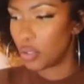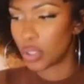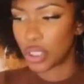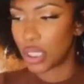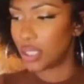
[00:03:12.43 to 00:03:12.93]
or
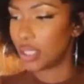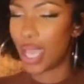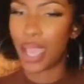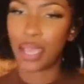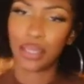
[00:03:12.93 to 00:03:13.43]
she did
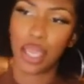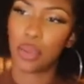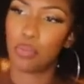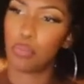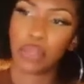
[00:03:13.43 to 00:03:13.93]
that, and
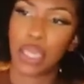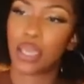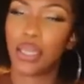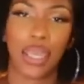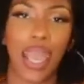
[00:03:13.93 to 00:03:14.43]
and be
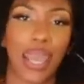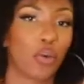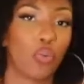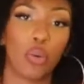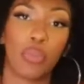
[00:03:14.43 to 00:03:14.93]
thinking that they got the
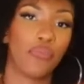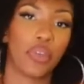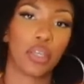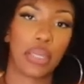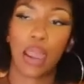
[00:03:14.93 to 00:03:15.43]
woman
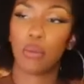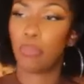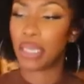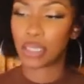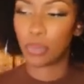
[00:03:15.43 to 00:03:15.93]
figured out
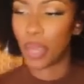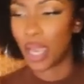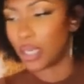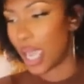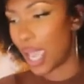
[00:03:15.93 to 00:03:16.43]
based
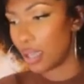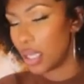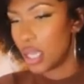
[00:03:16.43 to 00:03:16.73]
upon that.